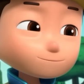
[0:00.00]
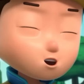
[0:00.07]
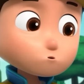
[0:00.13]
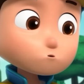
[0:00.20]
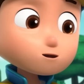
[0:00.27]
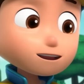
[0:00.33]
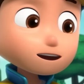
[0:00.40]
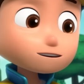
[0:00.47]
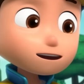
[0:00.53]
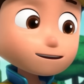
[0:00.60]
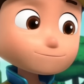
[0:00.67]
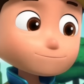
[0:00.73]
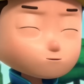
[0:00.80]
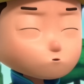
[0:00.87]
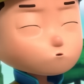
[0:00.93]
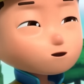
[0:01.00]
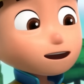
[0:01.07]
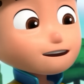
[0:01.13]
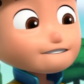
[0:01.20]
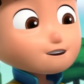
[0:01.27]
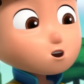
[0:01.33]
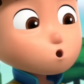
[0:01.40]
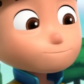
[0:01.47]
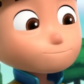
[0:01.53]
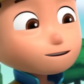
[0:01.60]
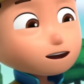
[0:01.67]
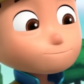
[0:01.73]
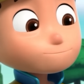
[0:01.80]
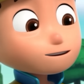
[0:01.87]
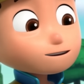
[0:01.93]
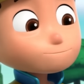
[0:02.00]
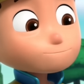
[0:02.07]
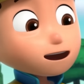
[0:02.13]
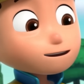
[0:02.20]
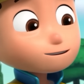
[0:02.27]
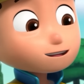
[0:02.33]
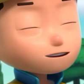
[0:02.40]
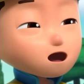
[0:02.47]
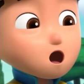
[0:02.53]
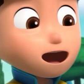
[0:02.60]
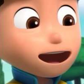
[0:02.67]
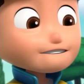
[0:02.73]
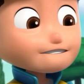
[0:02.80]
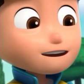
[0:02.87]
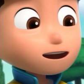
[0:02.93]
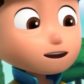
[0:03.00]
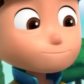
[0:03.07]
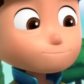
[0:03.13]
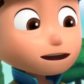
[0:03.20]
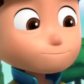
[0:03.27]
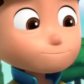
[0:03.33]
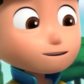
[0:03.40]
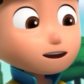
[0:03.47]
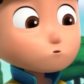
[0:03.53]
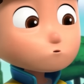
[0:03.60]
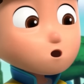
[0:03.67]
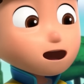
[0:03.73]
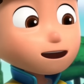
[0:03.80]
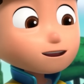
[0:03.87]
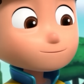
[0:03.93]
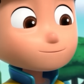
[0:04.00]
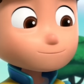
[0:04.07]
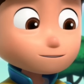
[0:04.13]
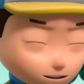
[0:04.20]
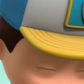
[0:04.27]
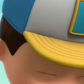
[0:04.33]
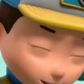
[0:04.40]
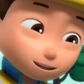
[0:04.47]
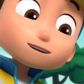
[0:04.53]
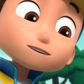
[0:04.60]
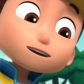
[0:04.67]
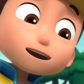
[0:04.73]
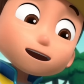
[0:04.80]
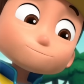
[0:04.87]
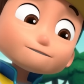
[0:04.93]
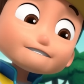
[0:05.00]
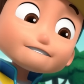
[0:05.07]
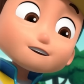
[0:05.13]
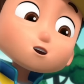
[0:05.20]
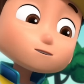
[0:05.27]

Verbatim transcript: You're welcome. Whenever your big, big pipes go off on a big, big roll, just yelp for